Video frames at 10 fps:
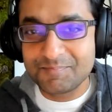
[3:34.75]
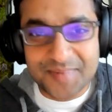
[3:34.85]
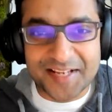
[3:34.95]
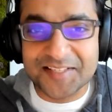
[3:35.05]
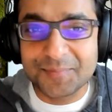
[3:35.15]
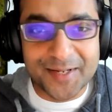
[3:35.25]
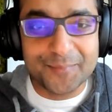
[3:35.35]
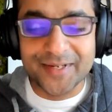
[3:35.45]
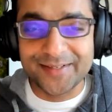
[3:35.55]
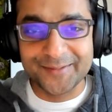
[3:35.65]

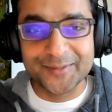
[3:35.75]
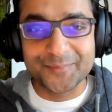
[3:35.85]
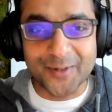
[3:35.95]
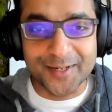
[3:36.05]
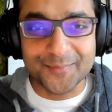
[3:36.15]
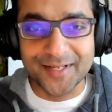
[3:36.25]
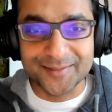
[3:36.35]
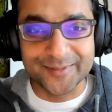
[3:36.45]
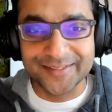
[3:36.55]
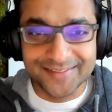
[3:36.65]
experimenting with product
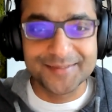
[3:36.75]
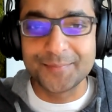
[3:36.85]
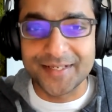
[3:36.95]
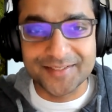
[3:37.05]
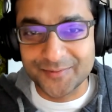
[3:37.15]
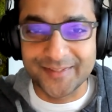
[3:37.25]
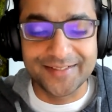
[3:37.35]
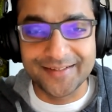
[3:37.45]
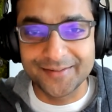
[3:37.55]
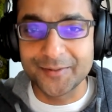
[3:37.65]
management. That's the best
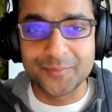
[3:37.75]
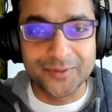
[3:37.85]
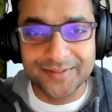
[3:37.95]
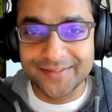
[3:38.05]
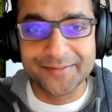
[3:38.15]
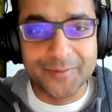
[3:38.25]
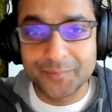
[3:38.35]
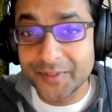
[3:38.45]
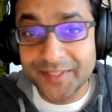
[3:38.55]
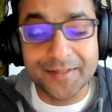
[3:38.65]
way I could put it. And they were
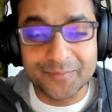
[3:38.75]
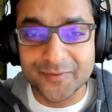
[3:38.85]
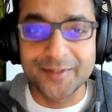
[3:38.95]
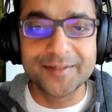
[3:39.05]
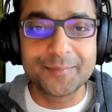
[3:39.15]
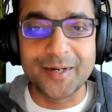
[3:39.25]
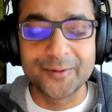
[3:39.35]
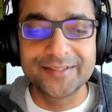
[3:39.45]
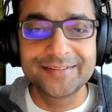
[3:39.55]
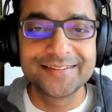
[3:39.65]
pretty upfront
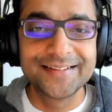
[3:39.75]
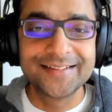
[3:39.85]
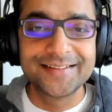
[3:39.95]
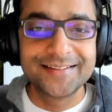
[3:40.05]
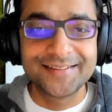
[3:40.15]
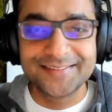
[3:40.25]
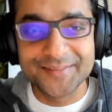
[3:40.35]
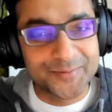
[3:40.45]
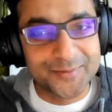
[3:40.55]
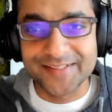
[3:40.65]
about it that
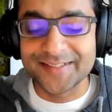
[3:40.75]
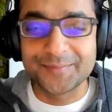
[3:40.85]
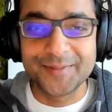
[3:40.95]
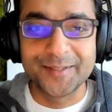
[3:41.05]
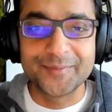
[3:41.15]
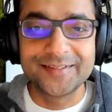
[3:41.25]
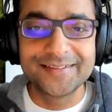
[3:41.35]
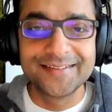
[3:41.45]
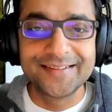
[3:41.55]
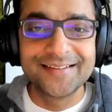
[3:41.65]
this was an
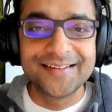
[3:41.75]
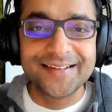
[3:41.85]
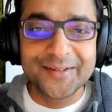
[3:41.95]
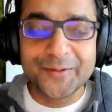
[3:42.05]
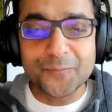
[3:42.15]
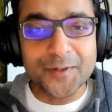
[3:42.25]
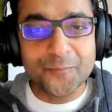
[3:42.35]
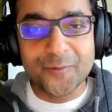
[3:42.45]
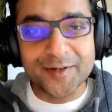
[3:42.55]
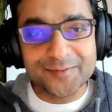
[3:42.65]
experiment. And I thought, what a
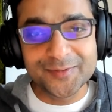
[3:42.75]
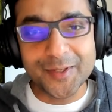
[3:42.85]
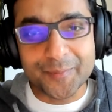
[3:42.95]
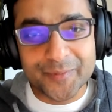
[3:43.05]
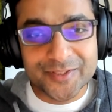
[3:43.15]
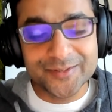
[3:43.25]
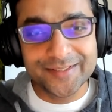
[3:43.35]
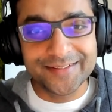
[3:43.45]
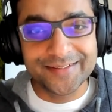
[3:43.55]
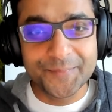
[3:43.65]
wonderful
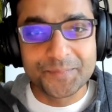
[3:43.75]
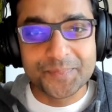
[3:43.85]
opportunity